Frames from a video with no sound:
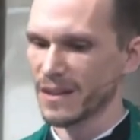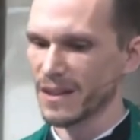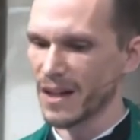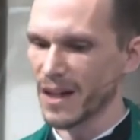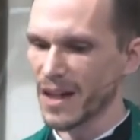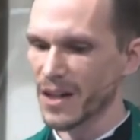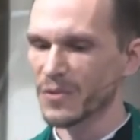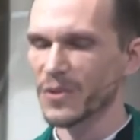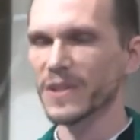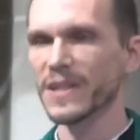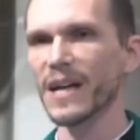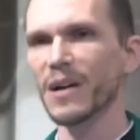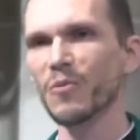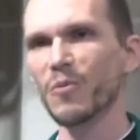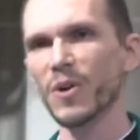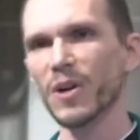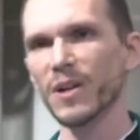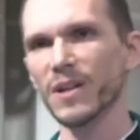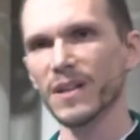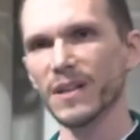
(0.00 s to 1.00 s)
God was at
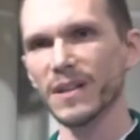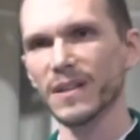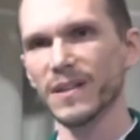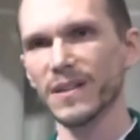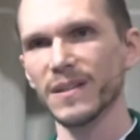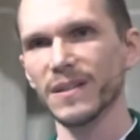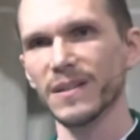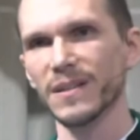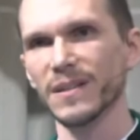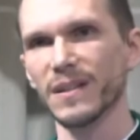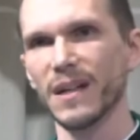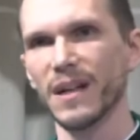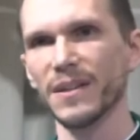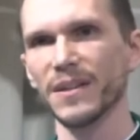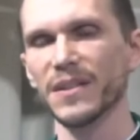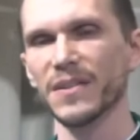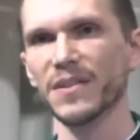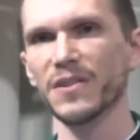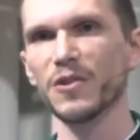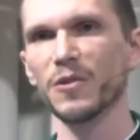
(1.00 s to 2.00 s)
work
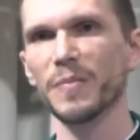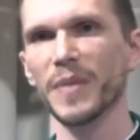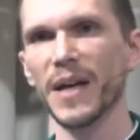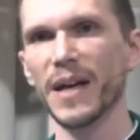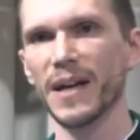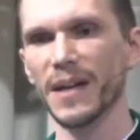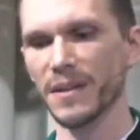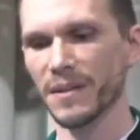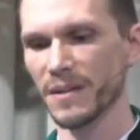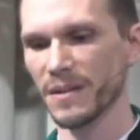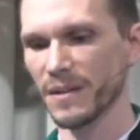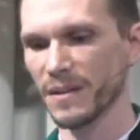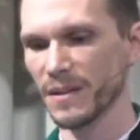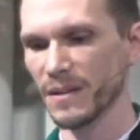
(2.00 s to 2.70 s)
on this new path.